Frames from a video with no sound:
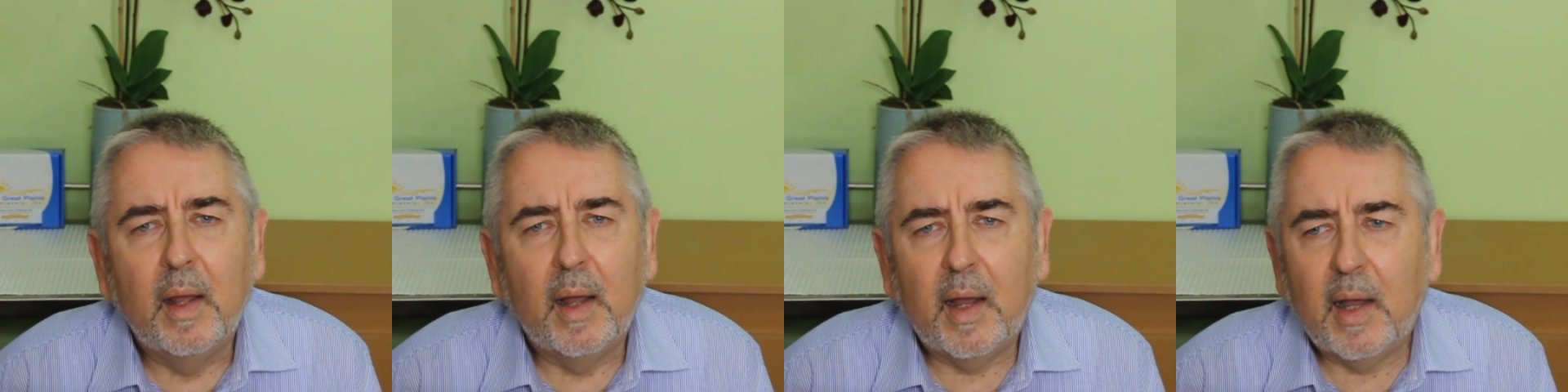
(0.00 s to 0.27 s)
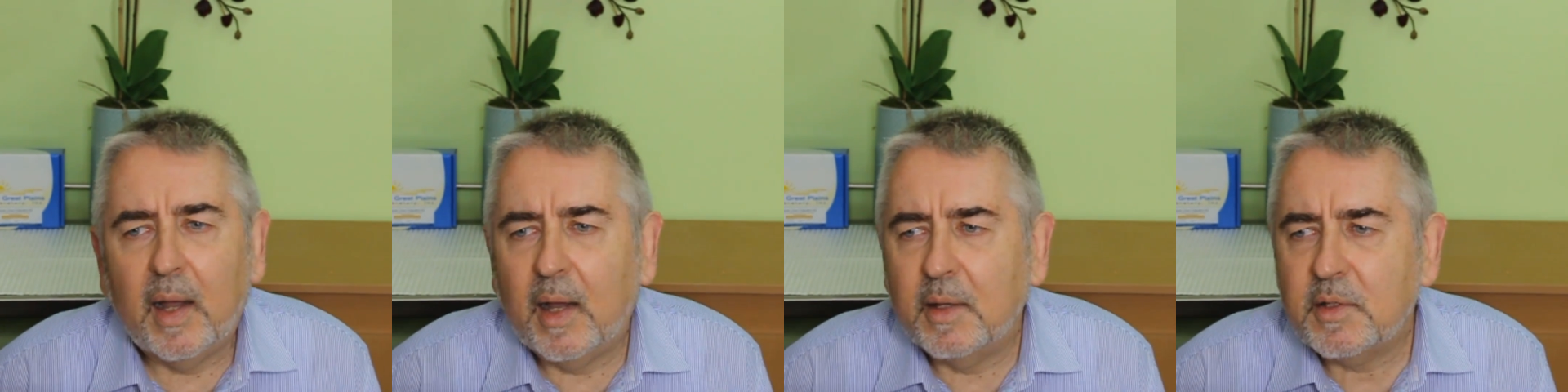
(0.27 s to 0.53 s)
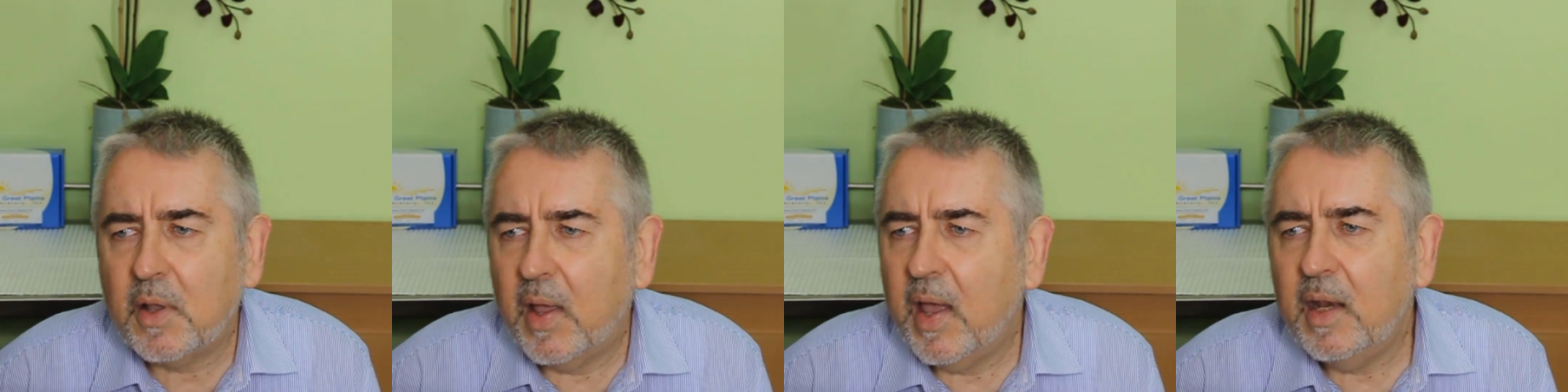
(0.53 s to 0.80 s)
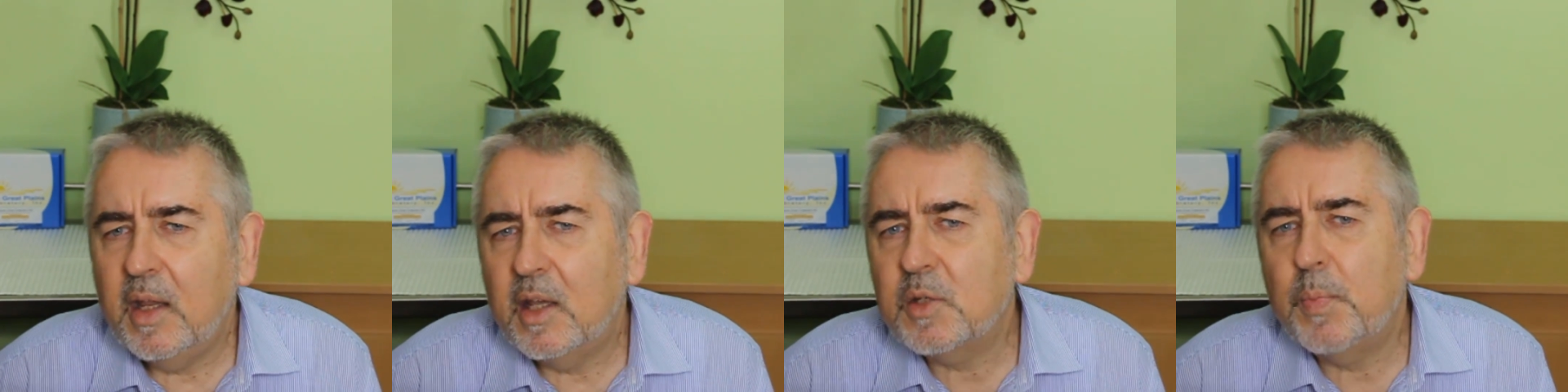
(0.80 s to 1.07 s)
So how
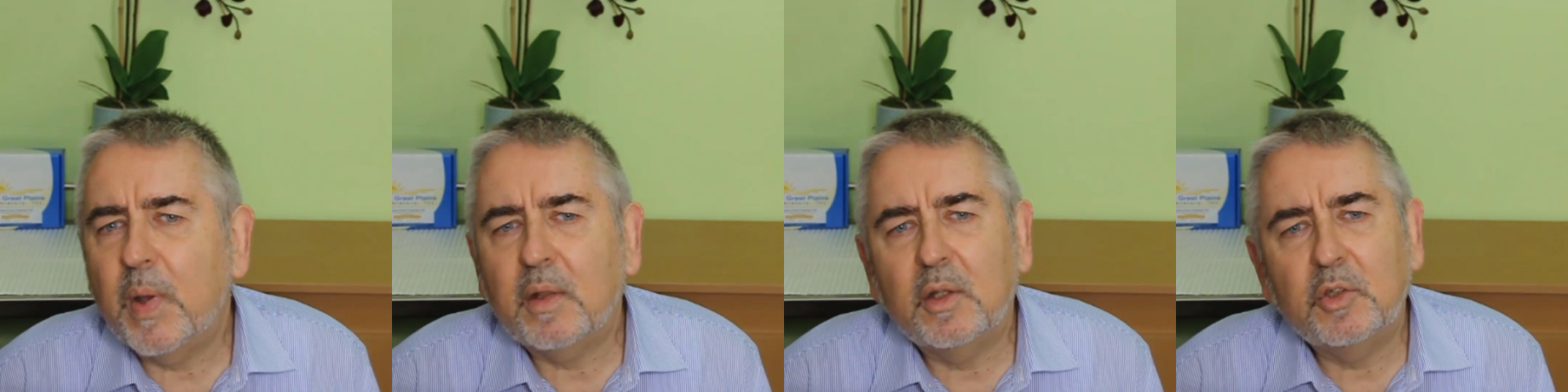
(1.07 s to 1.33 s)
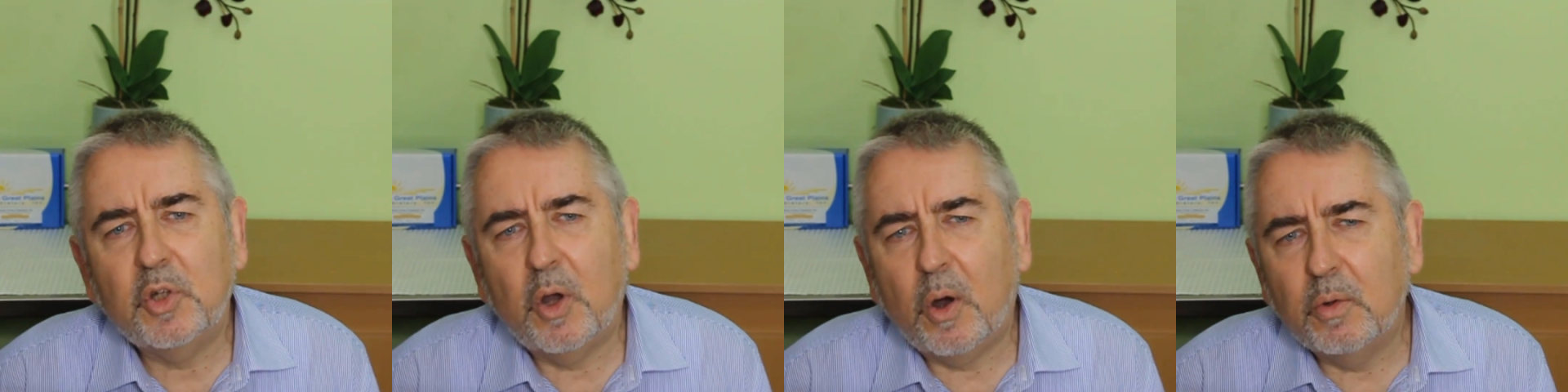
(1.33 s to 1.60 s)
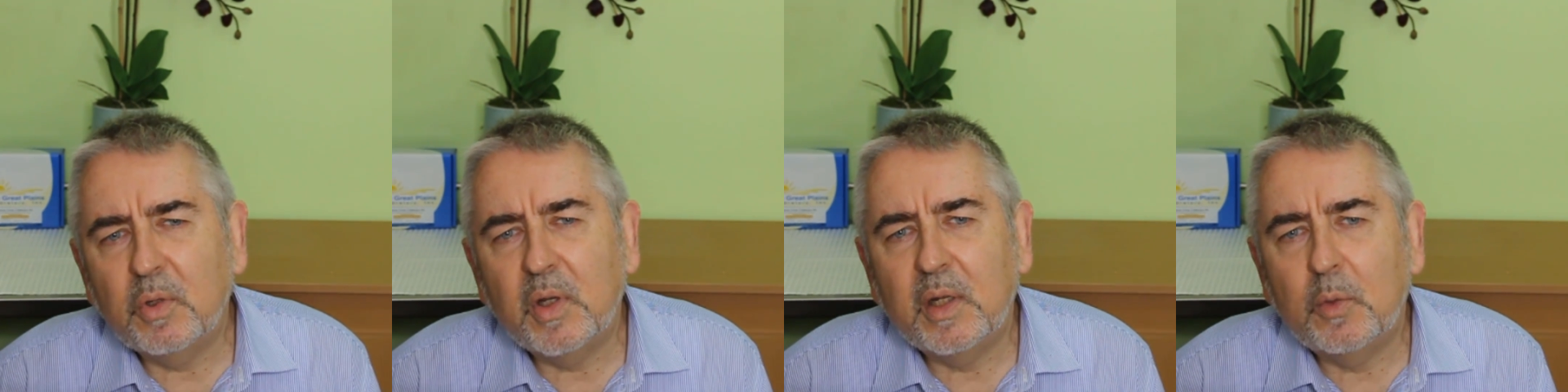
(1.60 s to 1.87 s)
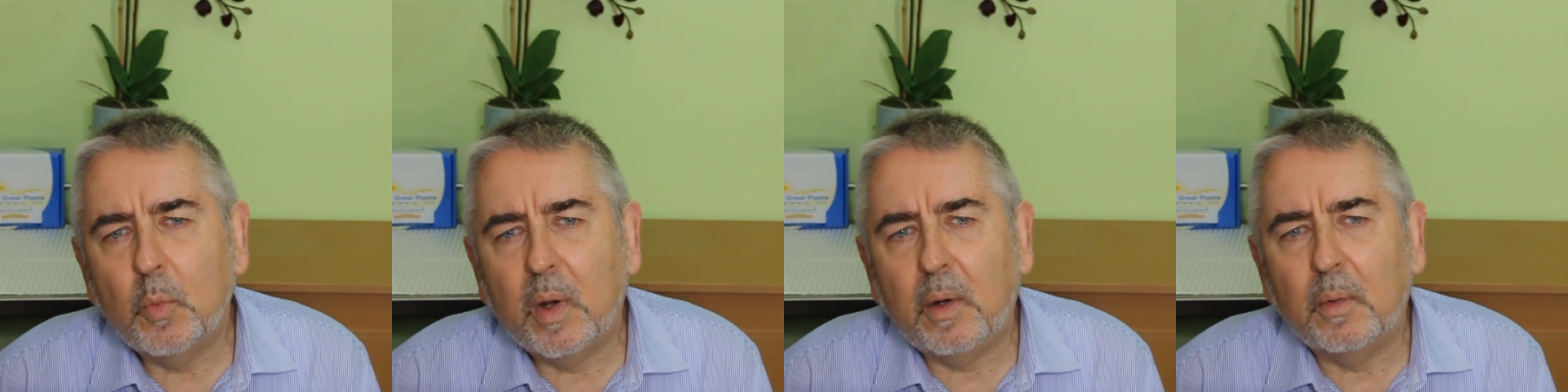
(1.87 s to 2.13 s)
do you expect the child to
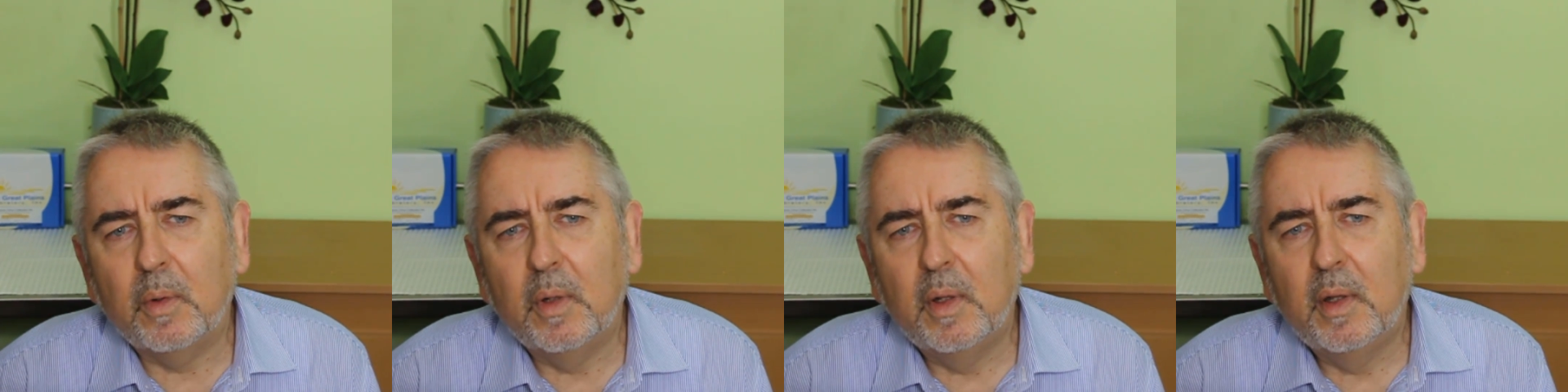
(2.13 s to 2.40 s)
eat well?